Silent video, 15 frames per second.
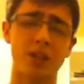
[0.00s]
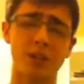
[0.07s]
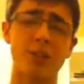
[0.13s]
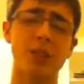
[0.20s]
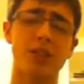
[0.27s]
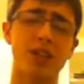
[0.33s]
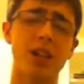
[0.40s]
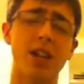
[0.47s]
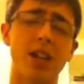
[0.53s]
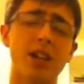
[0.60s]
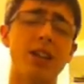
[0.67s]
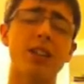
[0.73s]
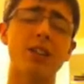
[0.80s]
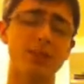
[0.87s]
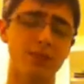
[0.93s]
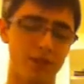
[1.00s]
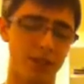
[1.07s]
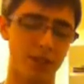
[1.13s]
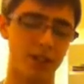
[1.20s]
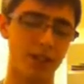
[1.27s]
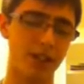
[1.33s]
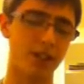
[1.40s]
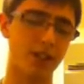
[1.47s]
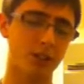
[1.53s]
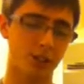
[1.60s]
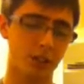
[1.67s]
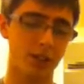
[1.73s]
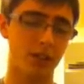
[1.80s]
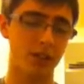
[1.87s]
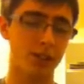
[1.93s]
himself in a
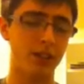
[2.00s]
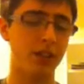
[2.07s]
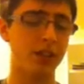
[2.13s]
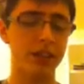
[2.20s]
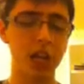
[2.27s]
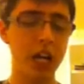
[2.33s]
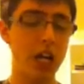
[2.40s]
creek